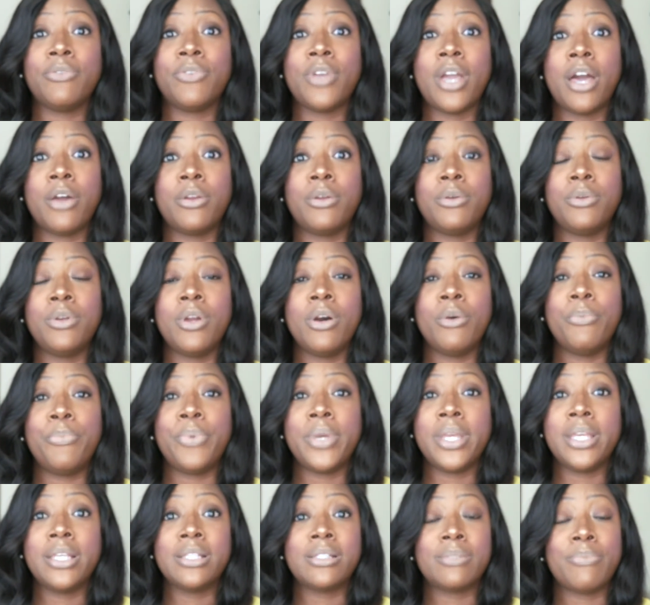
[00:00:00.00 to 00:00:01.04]
If y'all don't know,
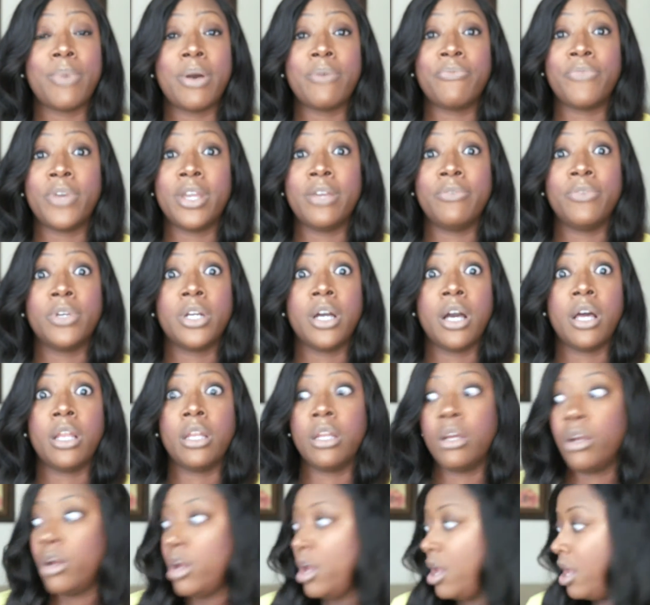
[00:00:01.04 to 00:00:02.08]
pink is my favorite
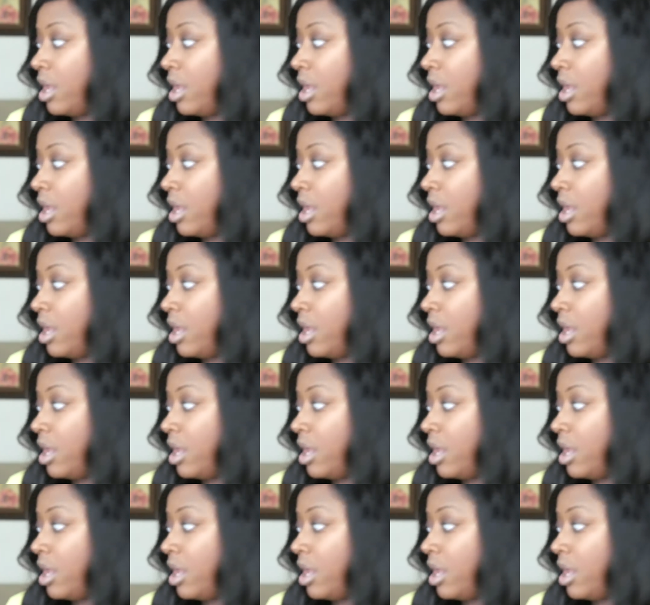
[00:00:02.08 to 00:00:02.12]
color.